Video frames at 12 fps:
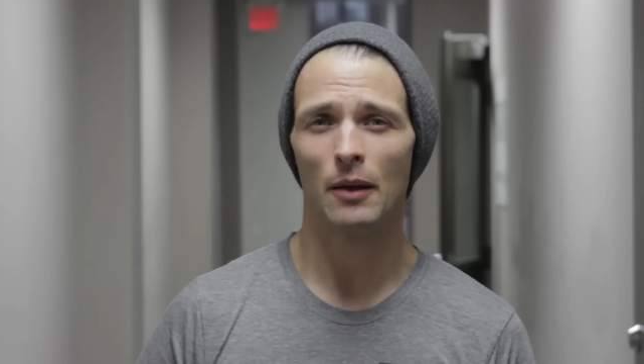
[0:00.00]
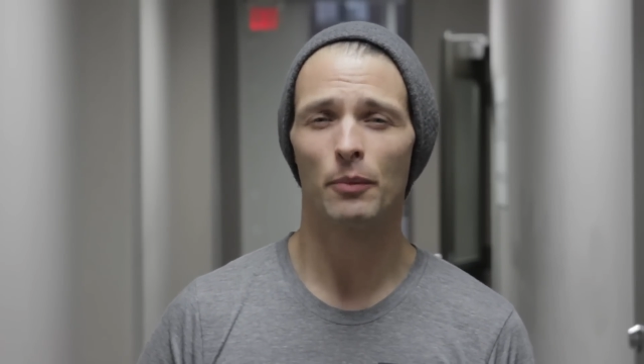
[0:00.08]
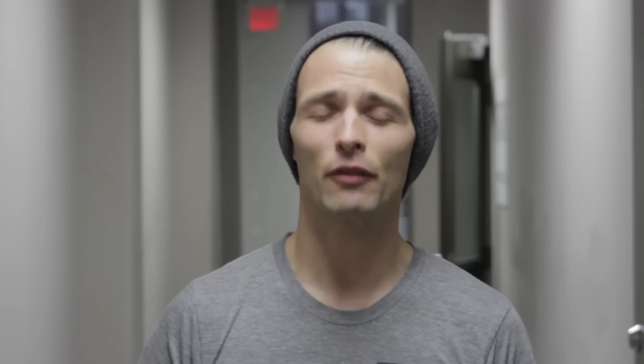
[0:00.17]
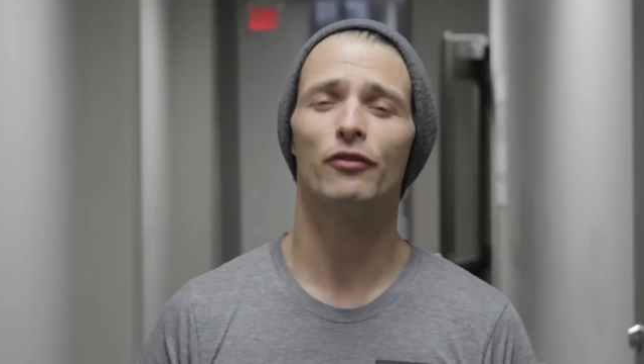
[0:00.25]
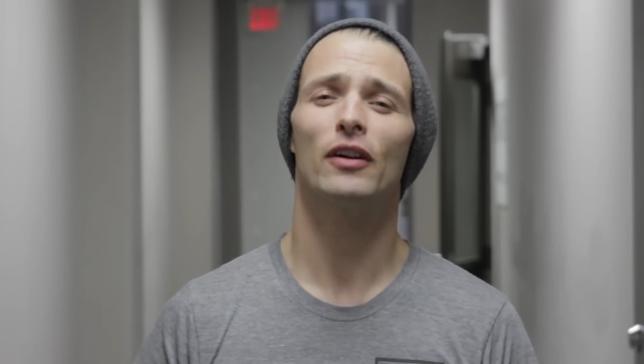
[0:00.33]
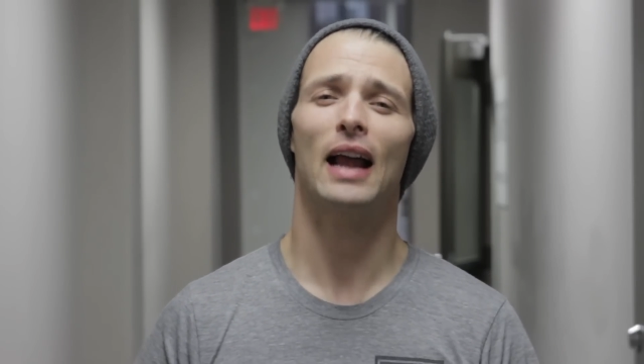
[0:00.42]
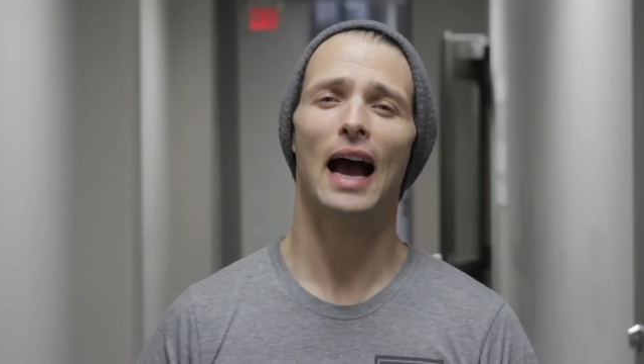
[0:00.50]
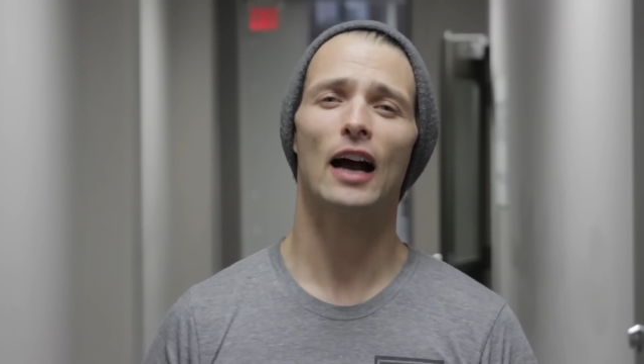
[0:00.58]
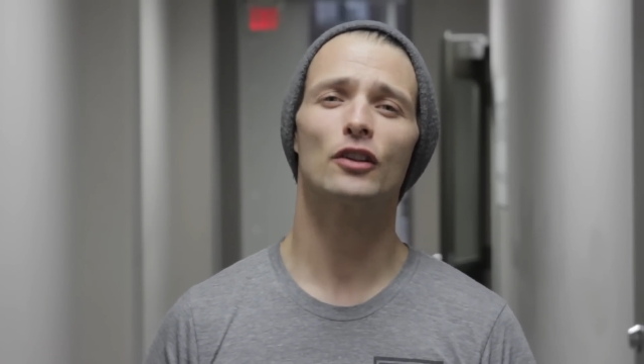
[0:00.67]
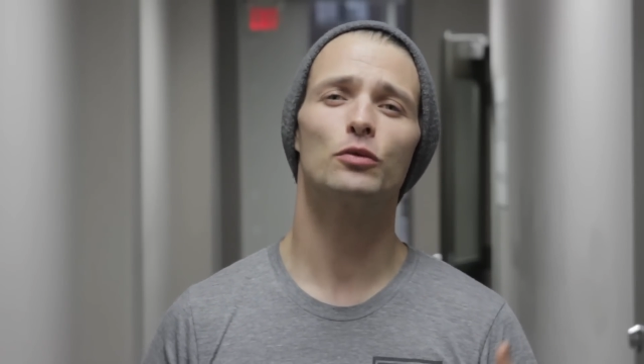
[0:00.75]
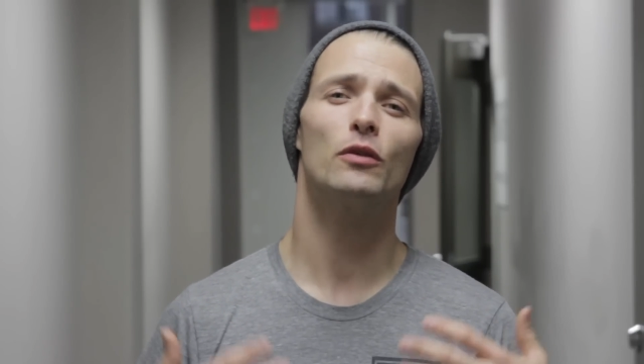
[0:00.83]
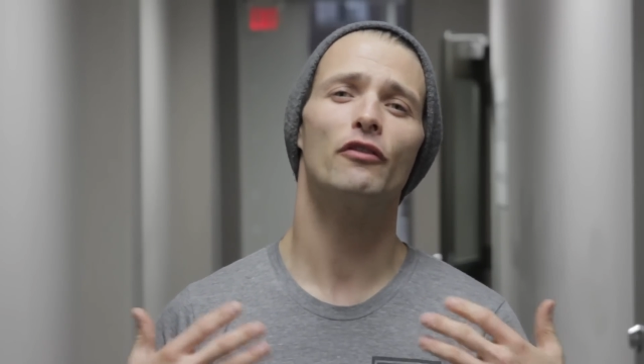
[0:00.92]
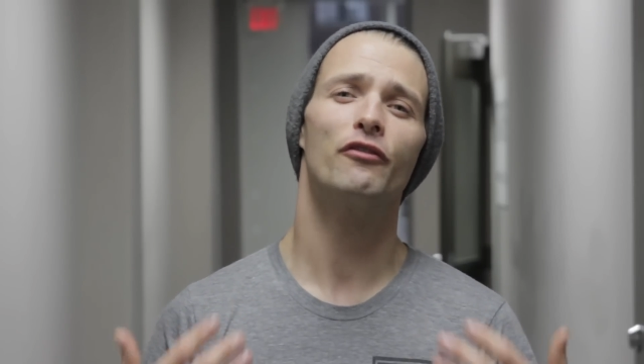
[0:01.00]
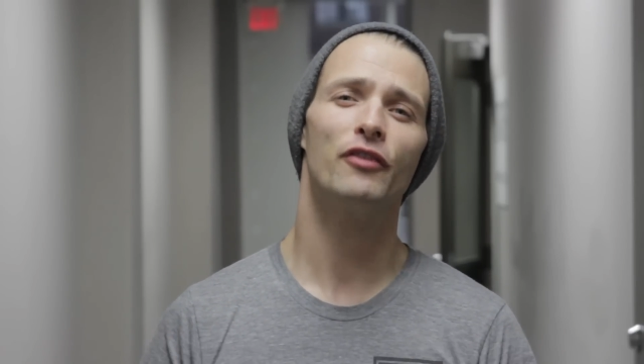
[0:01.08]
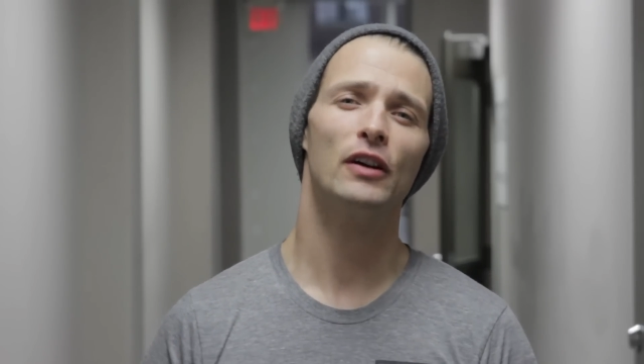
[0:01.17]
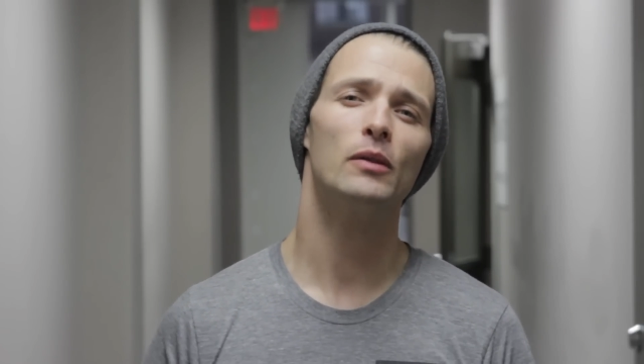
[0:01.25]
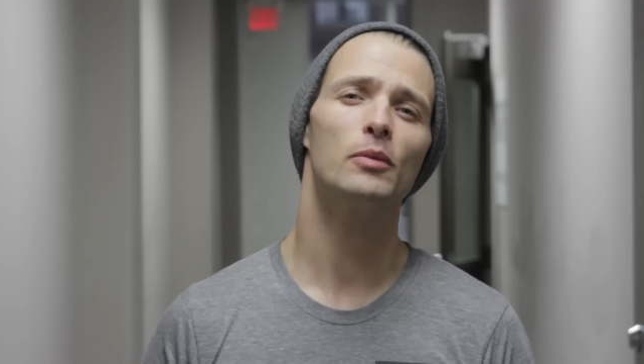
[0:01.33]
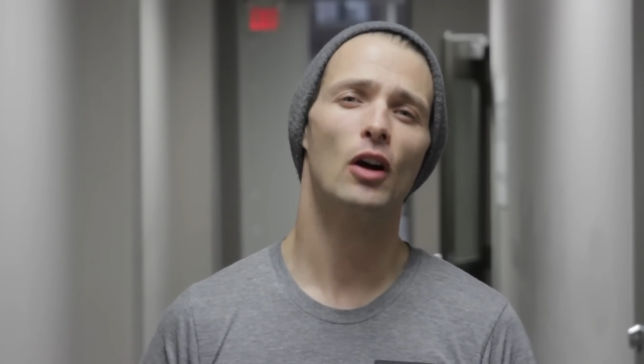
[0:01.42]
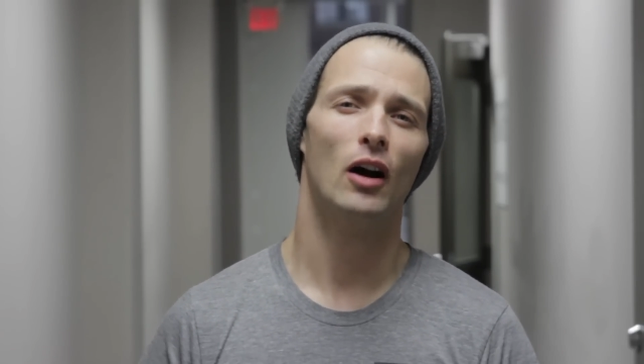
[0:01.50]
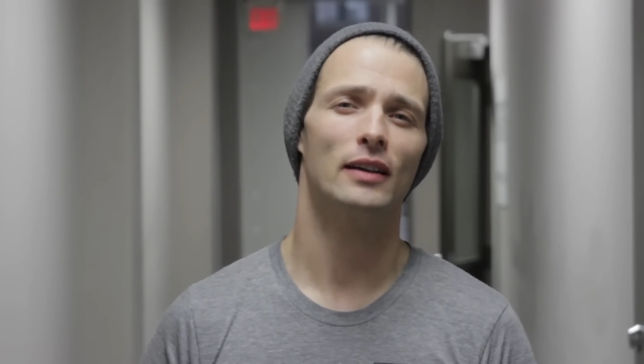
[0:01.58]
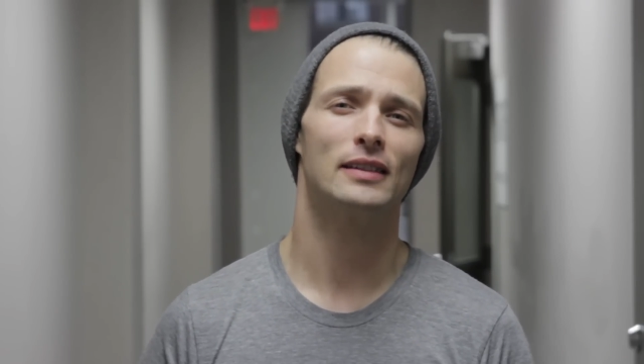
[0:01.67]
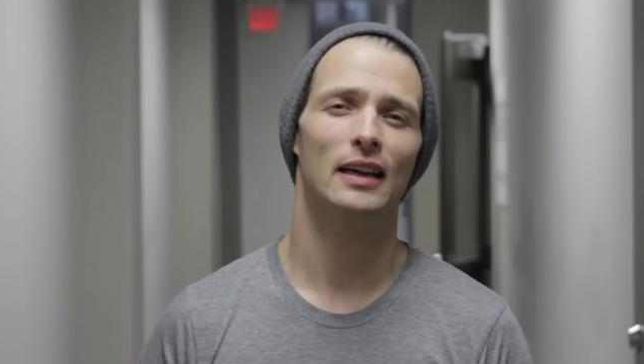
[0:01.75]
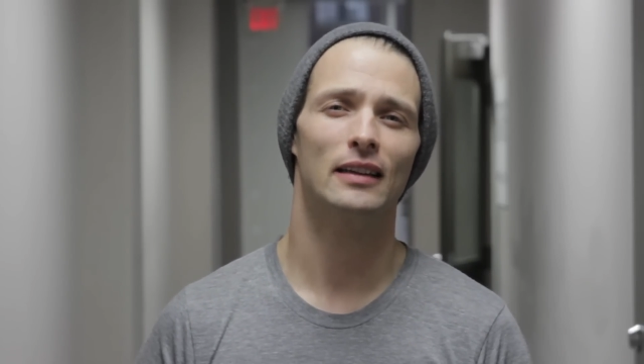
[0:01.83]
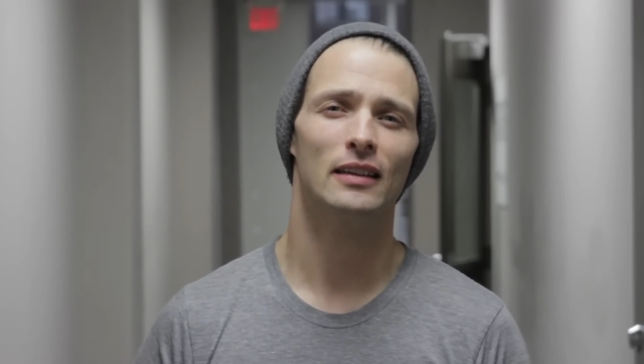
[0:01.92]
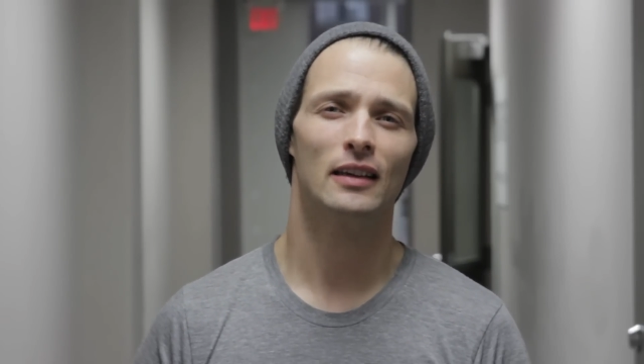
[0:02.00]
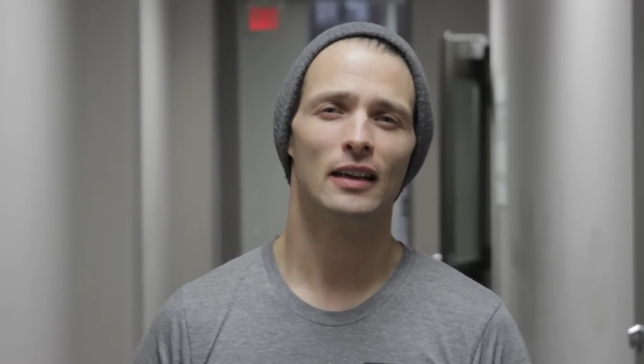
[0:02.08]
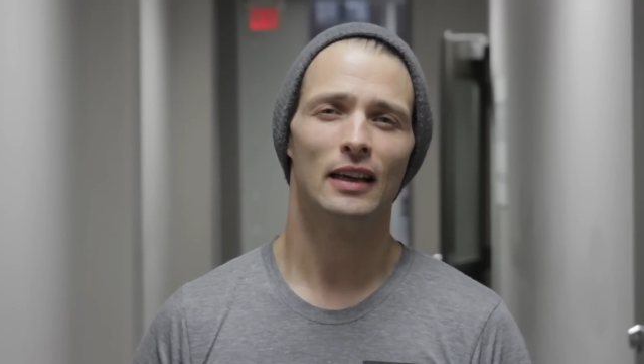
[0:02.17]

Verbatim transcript: But for an actual film content,